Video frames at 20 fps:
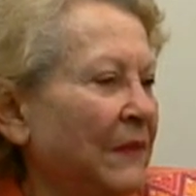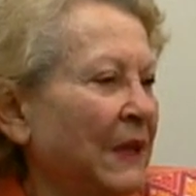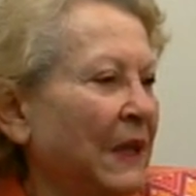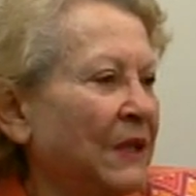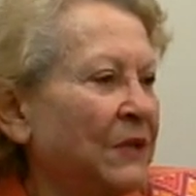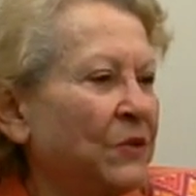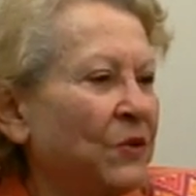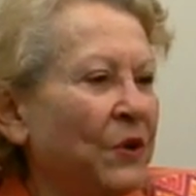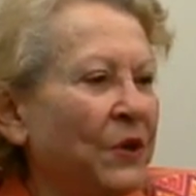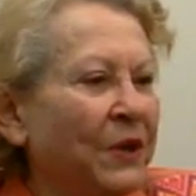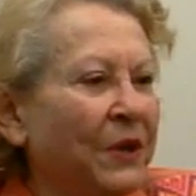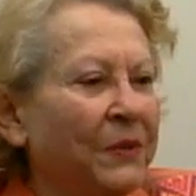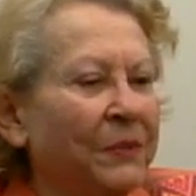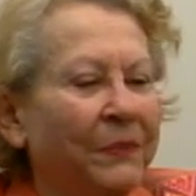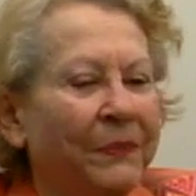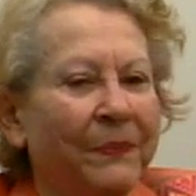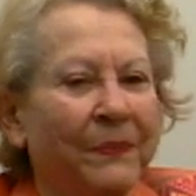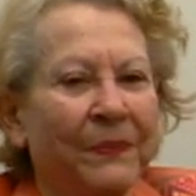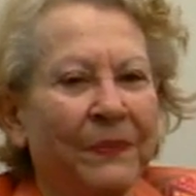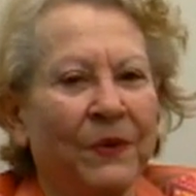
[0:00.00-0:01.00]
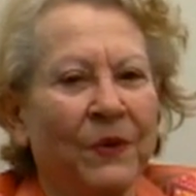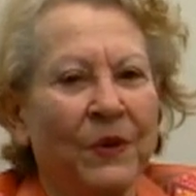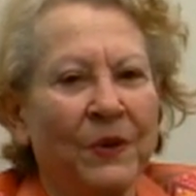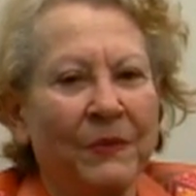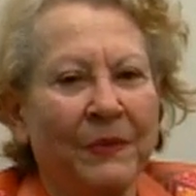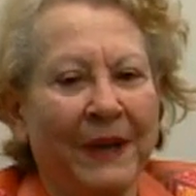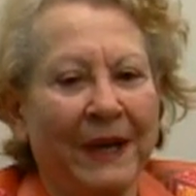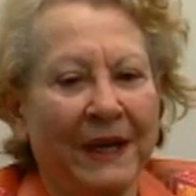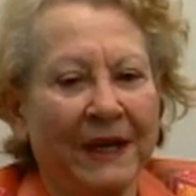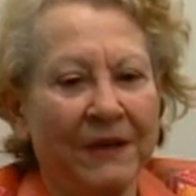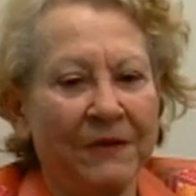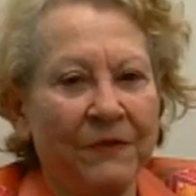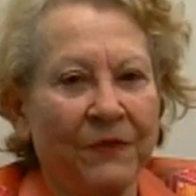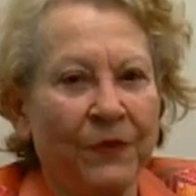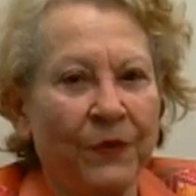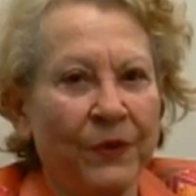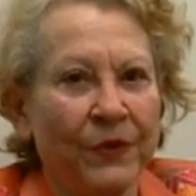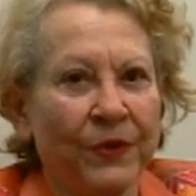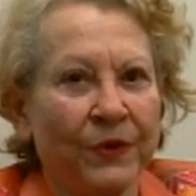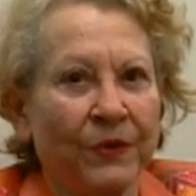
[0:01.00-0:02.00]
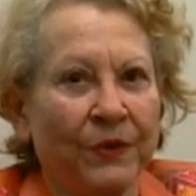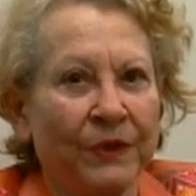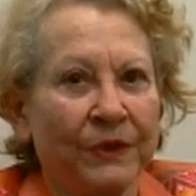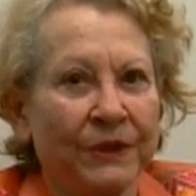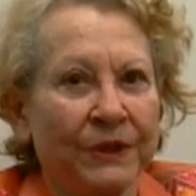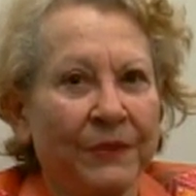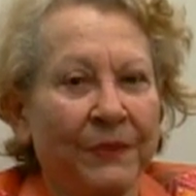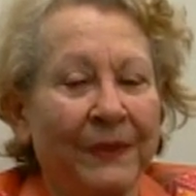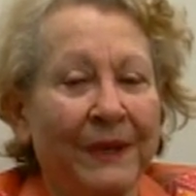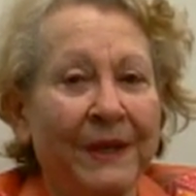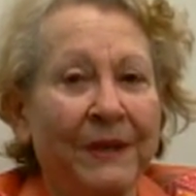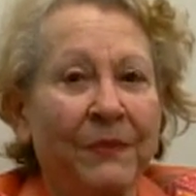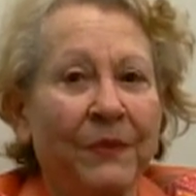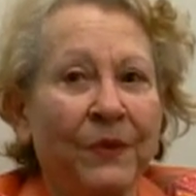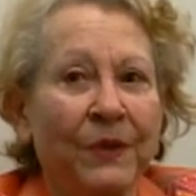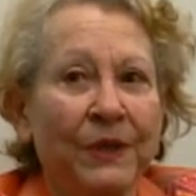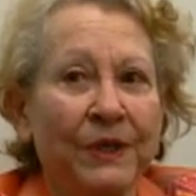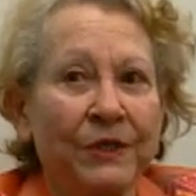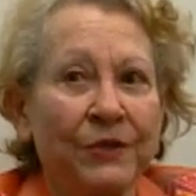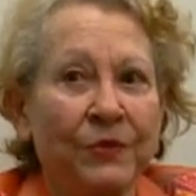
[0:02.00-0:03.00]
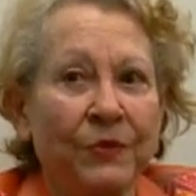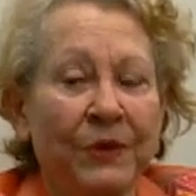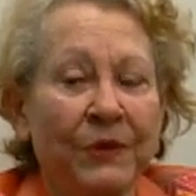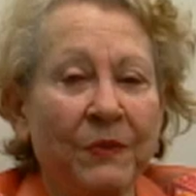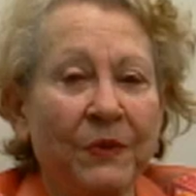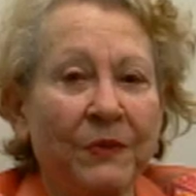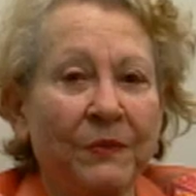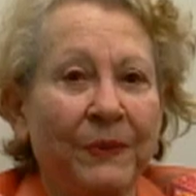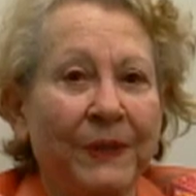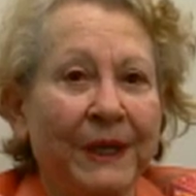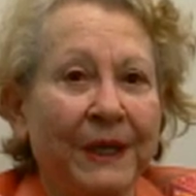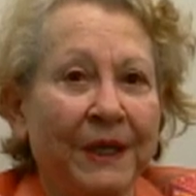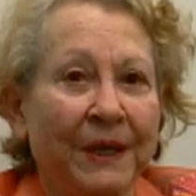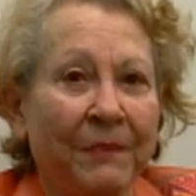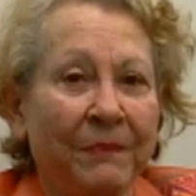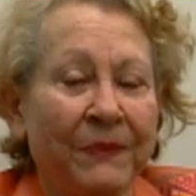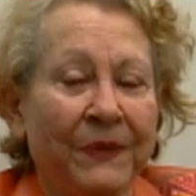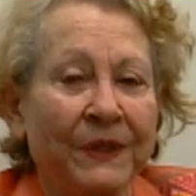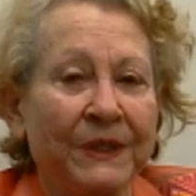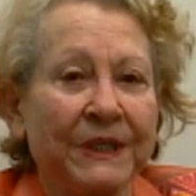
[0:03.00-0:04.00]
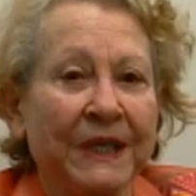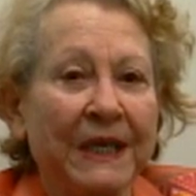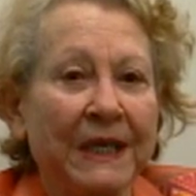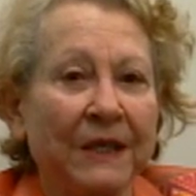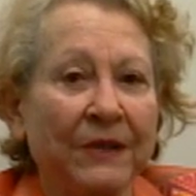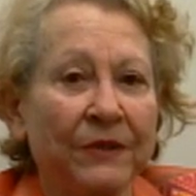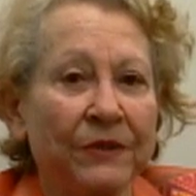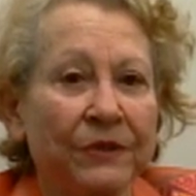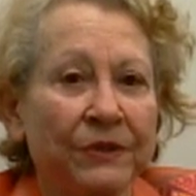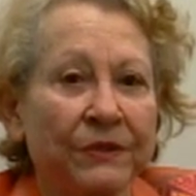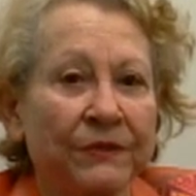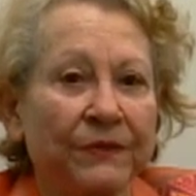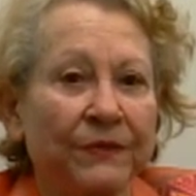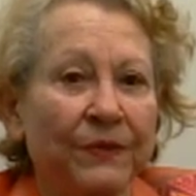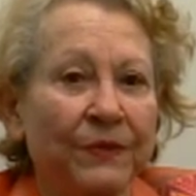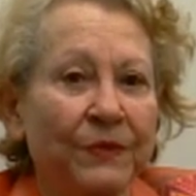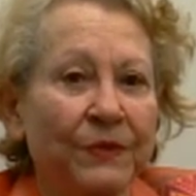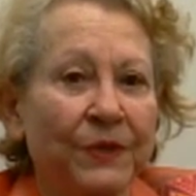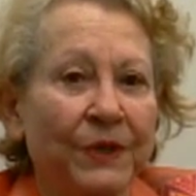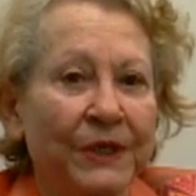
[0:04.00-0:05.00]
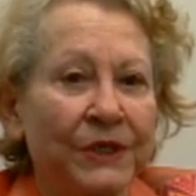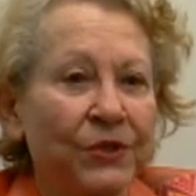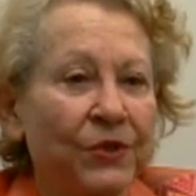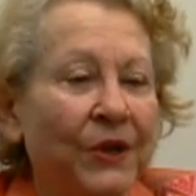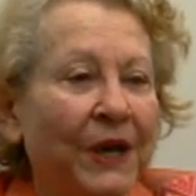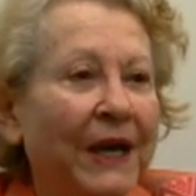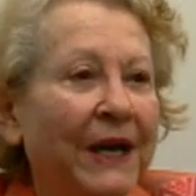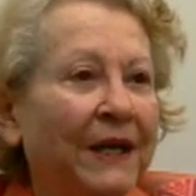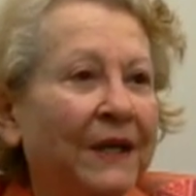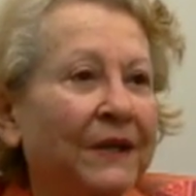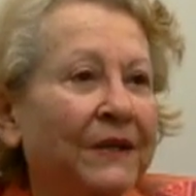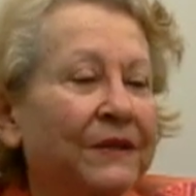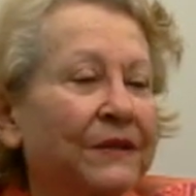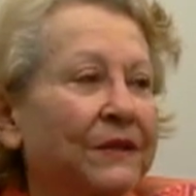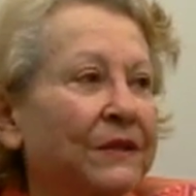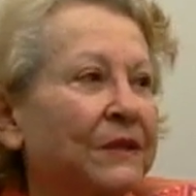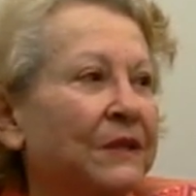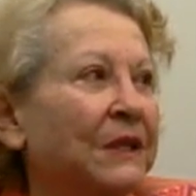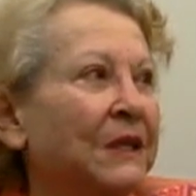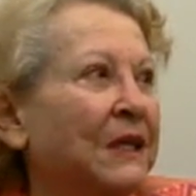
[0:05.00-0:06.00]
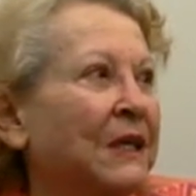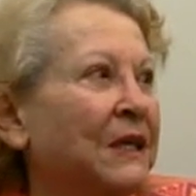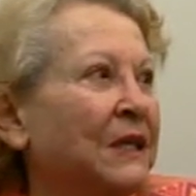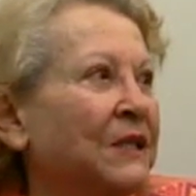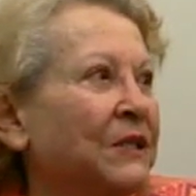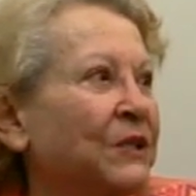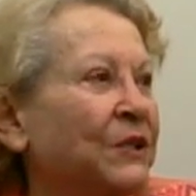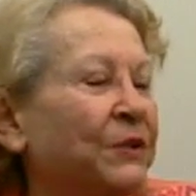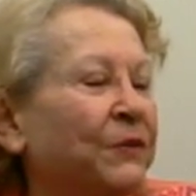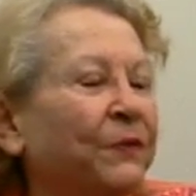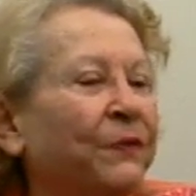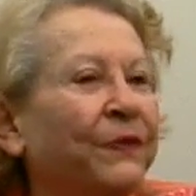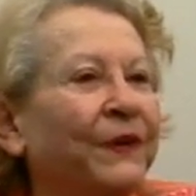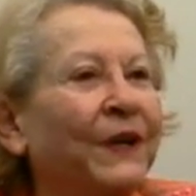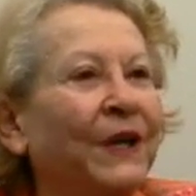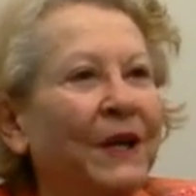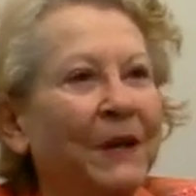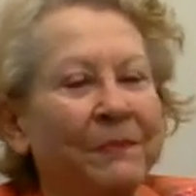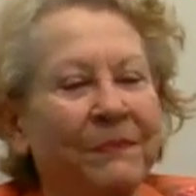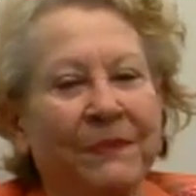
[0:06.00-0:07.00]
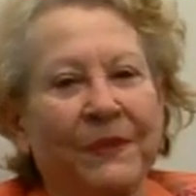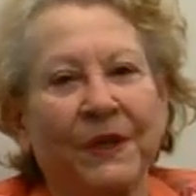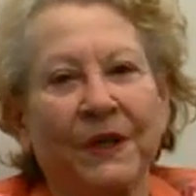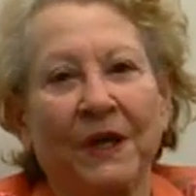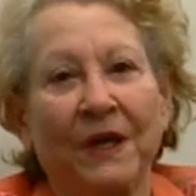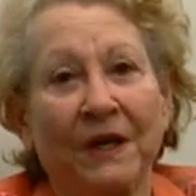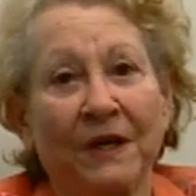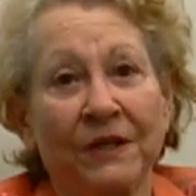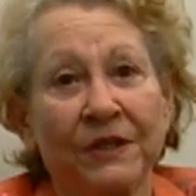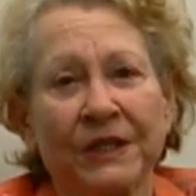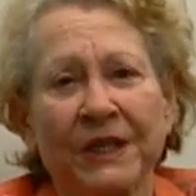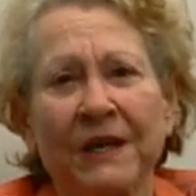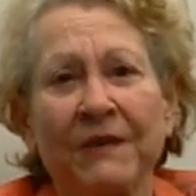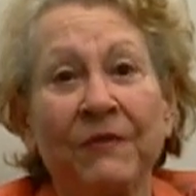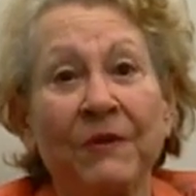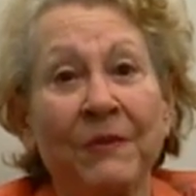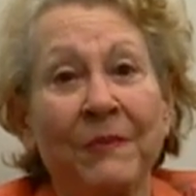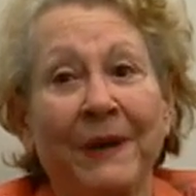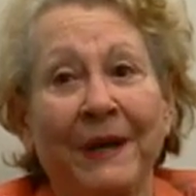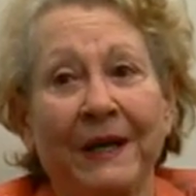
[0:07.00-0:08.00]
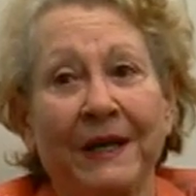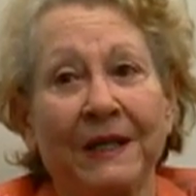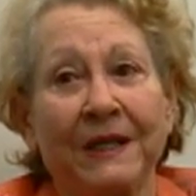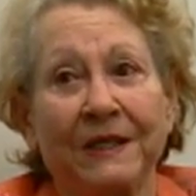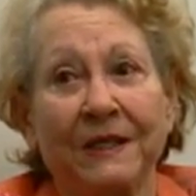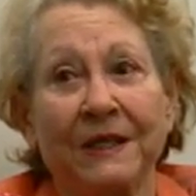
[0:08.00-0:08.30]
and going back and forth across the Bay Bridge, we would pick up the sailors from Treasure Island, just fill up the cars. Everybody